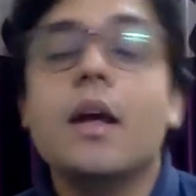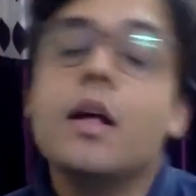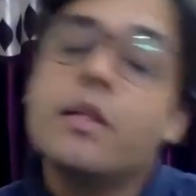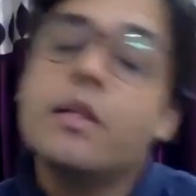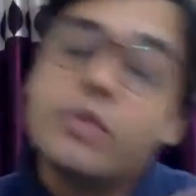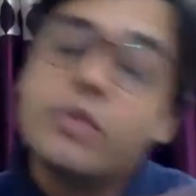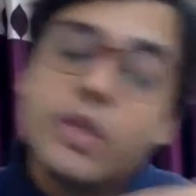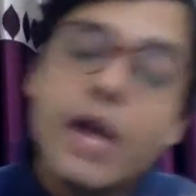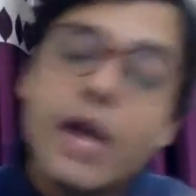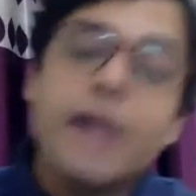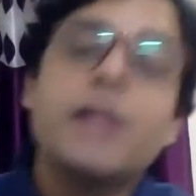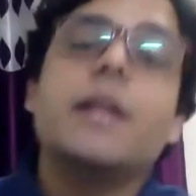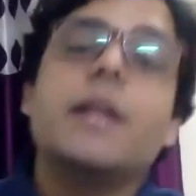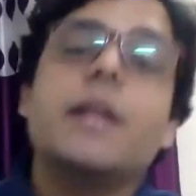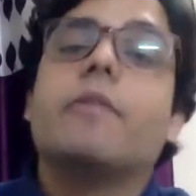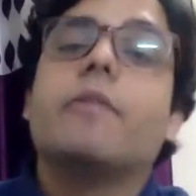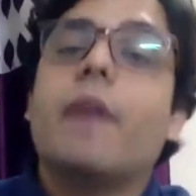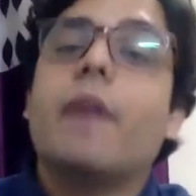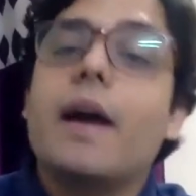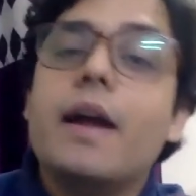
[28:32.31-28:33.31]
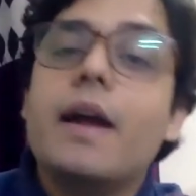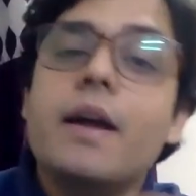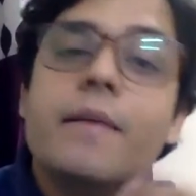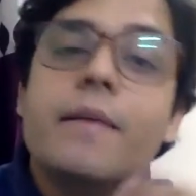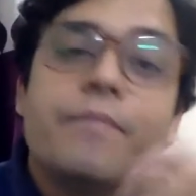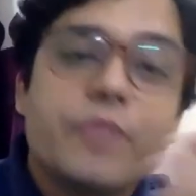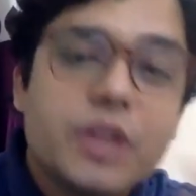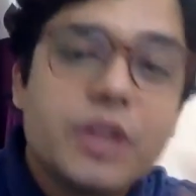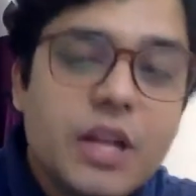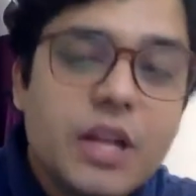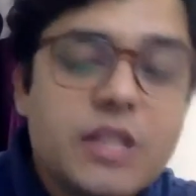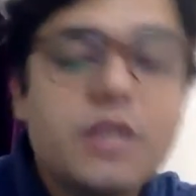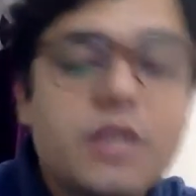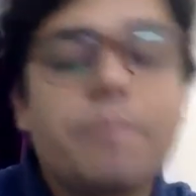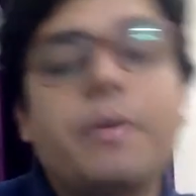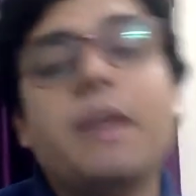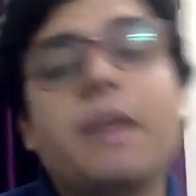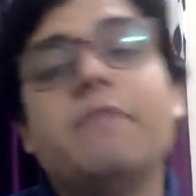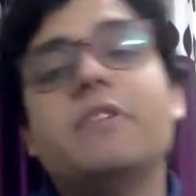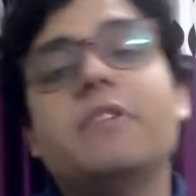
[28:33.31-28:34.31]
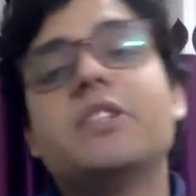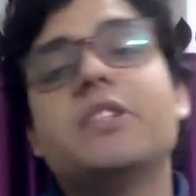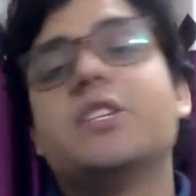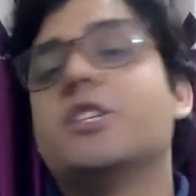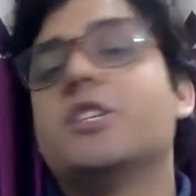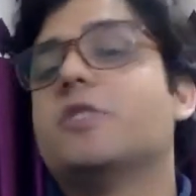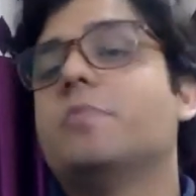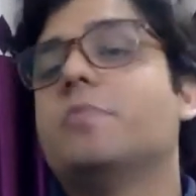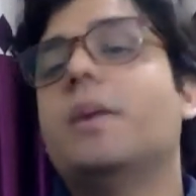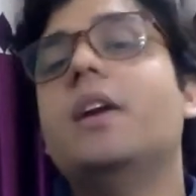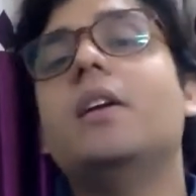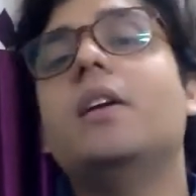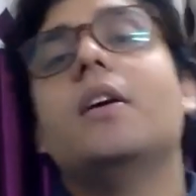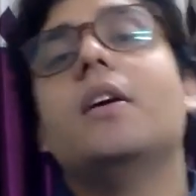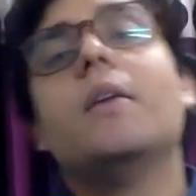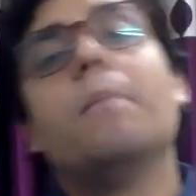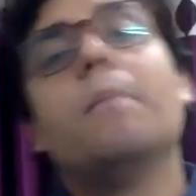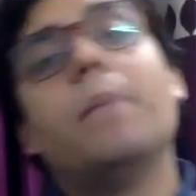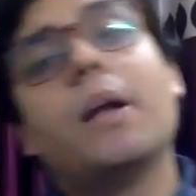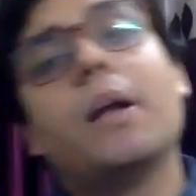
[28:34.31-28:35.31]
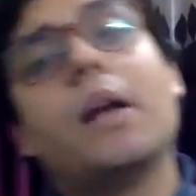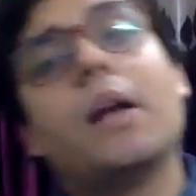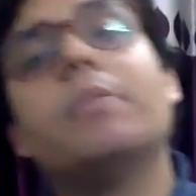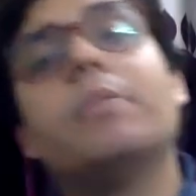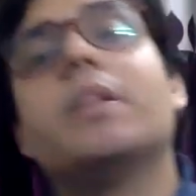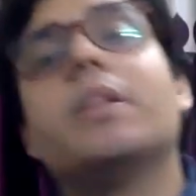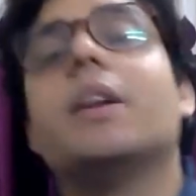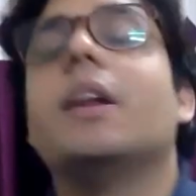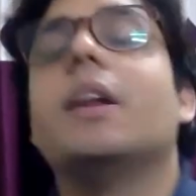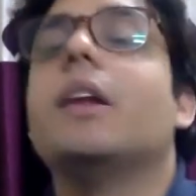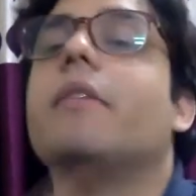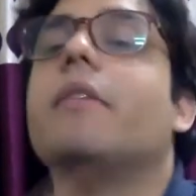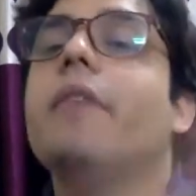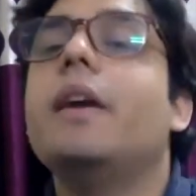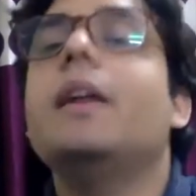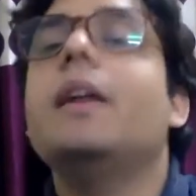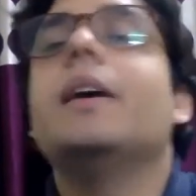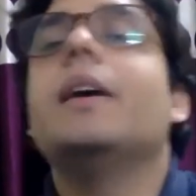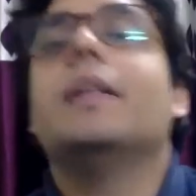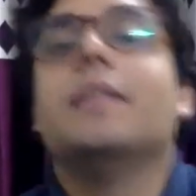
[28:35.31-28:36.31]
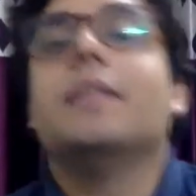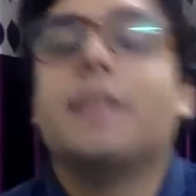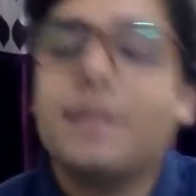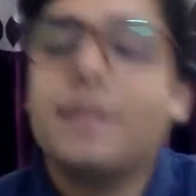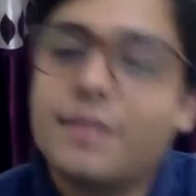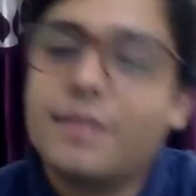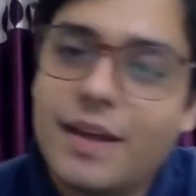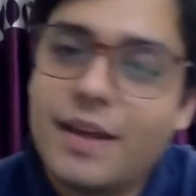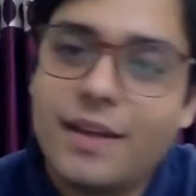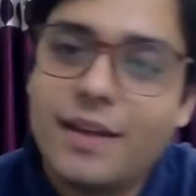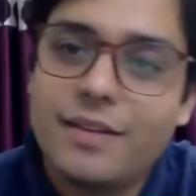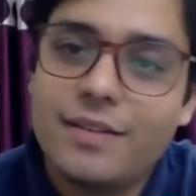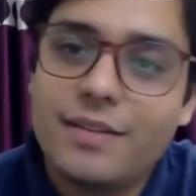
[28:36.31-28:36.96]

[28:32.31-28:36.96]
That is why such a previous judgment becomes relevant in this case.